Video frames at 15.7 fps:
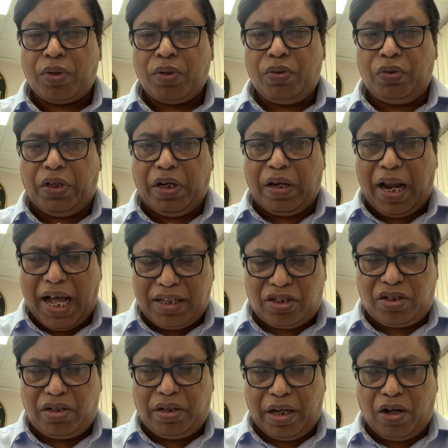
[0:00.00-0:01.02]
the
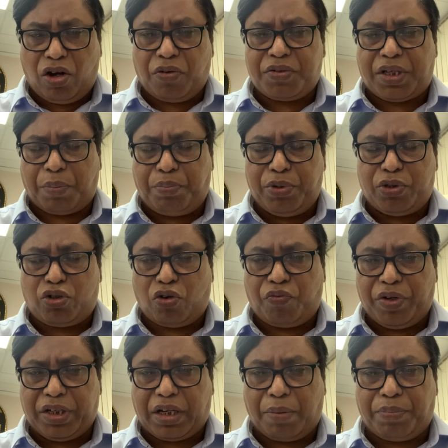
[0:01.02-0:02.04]
last day of submission of
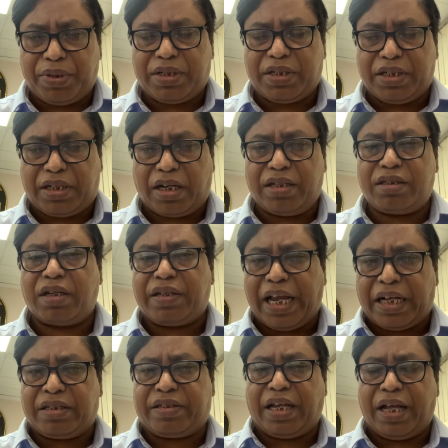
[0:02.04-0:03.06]
income tax return is the
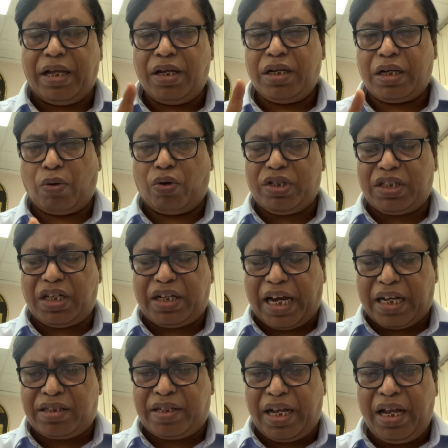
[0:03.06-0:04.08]
tax day. Now what is the
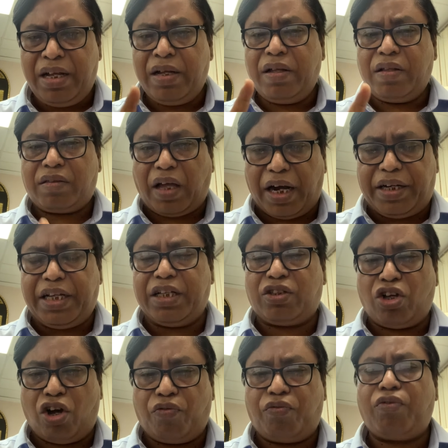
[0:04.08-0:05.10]
tax day? 30th
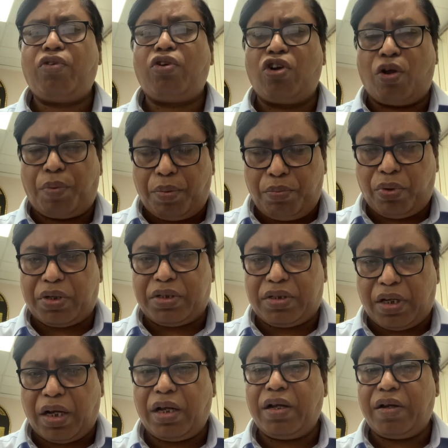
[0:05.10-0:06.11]
of November is
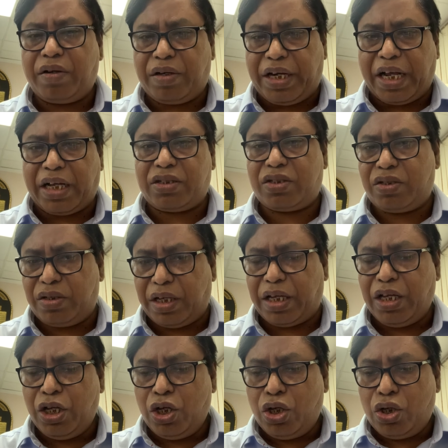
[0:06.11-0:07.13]
the tax day.
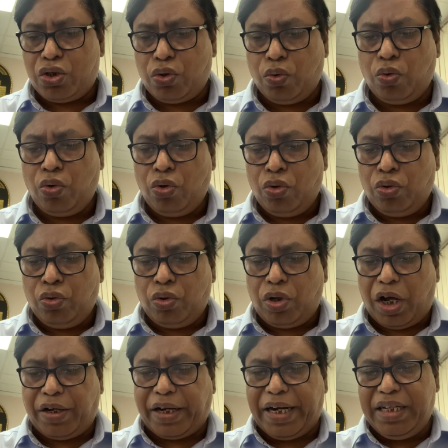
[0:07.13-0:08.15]
So
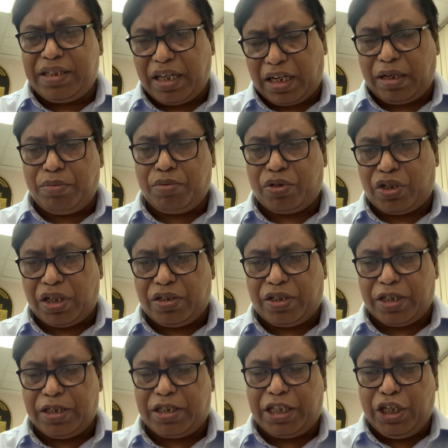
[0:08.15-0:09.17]
under any
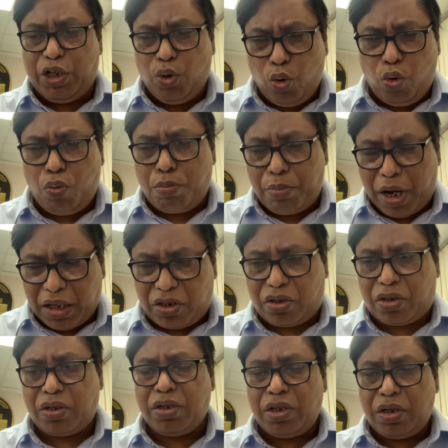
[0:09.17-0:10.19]
circumstances, you
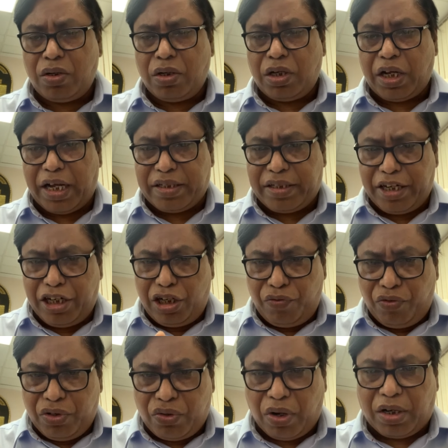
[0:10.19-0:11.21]
must, as an
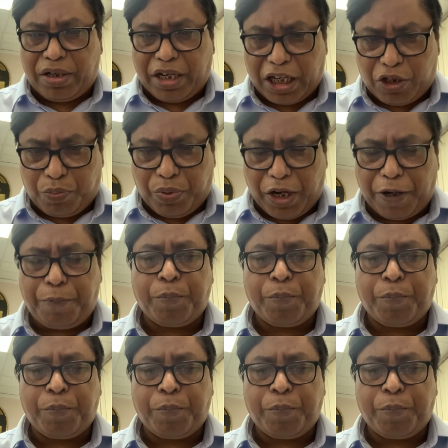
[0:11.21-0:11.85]
individual taxpayer,